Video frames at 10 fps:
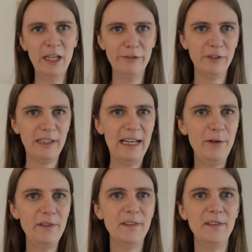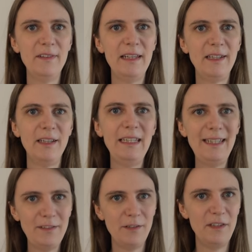For clarity's sake,
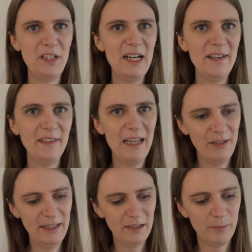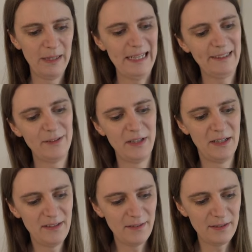each of the jars have a little plaque
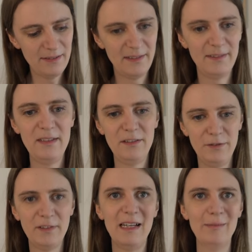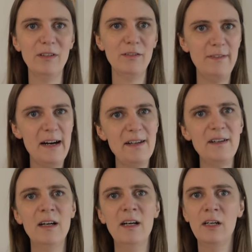underneath it that says, for example, fire,
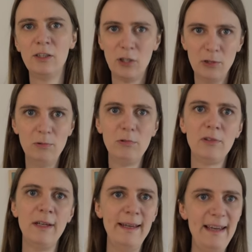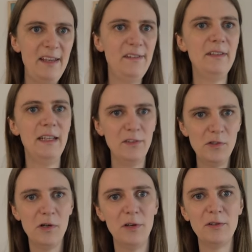cold, acid, and
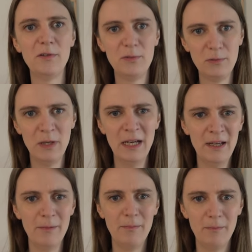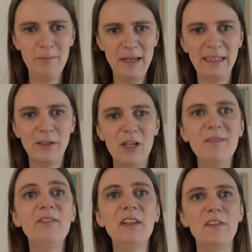so on, to make it
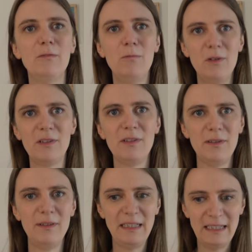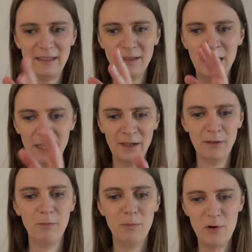obvious what the
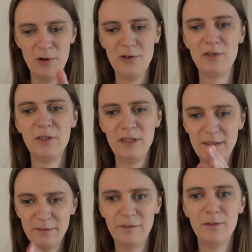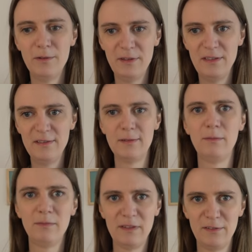word for this
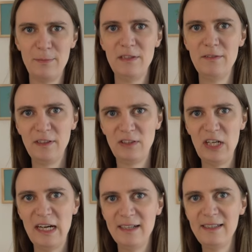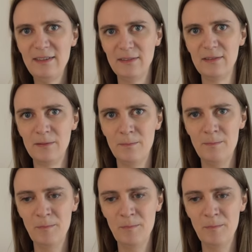specific jar is